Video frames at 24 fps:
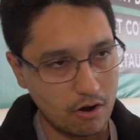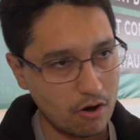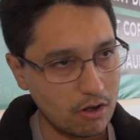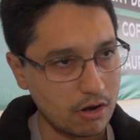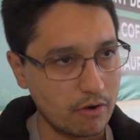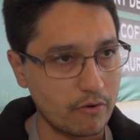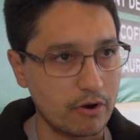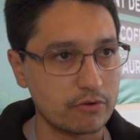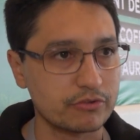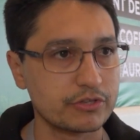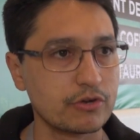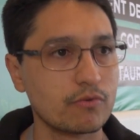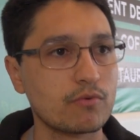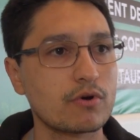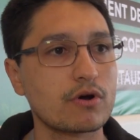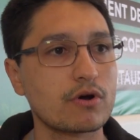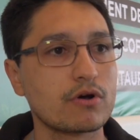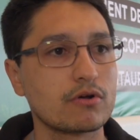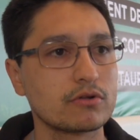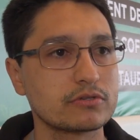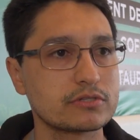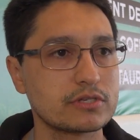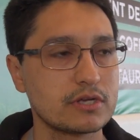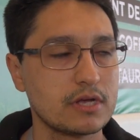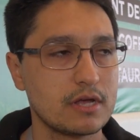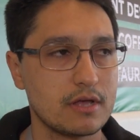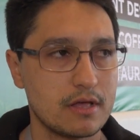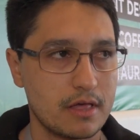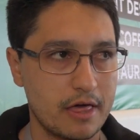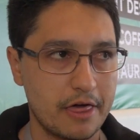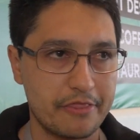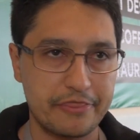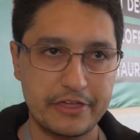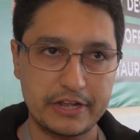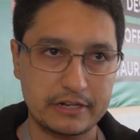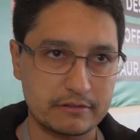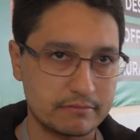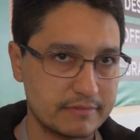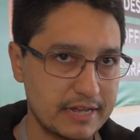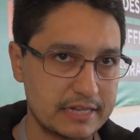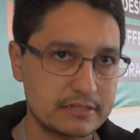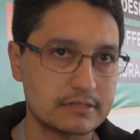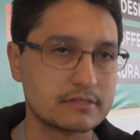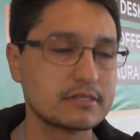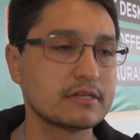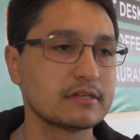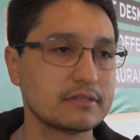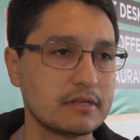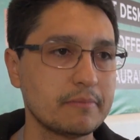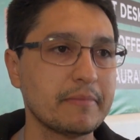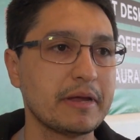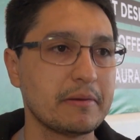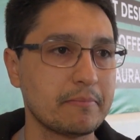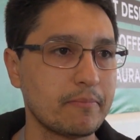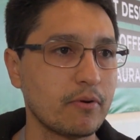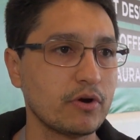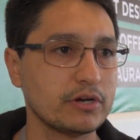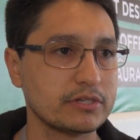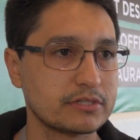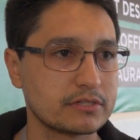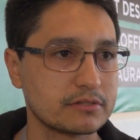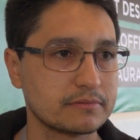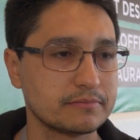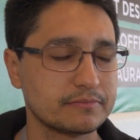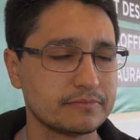all around the world. I think that's the, the main point.